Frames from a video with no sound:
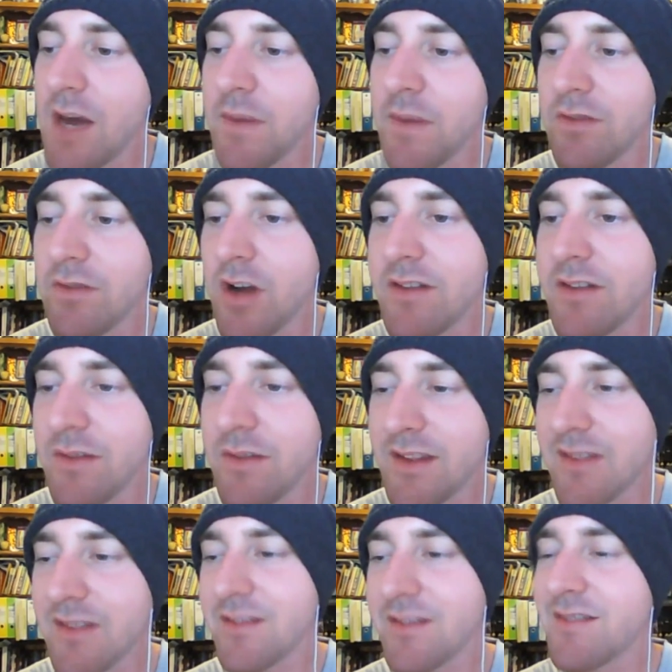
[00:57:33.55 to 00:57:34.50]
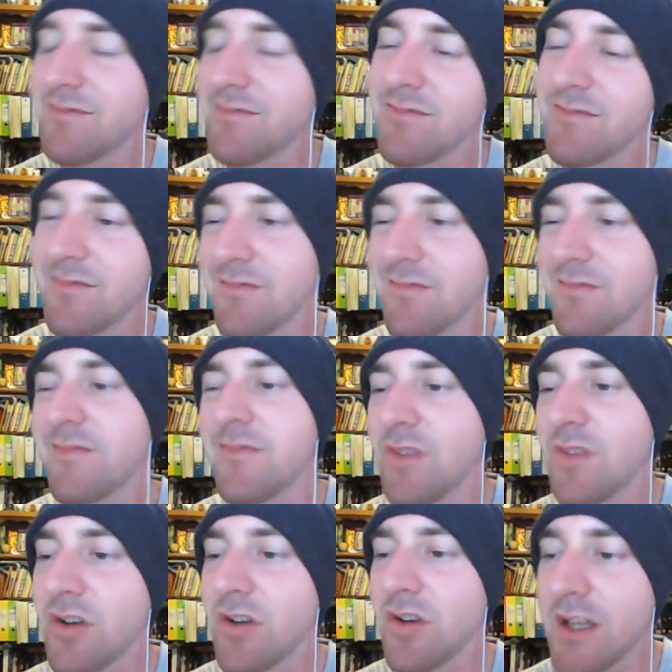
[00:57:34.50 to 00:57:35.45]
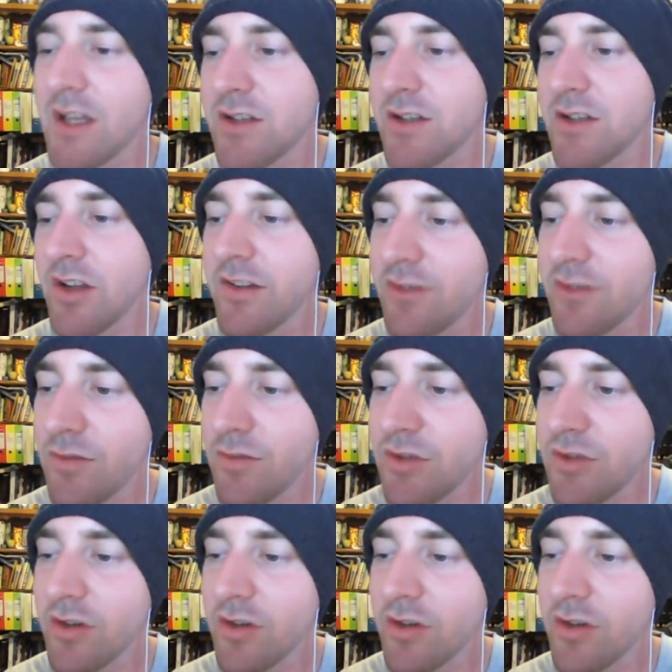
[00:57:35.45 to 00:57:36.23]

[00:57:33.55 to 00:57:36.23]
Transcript: write something that's not going to get totally stomped on.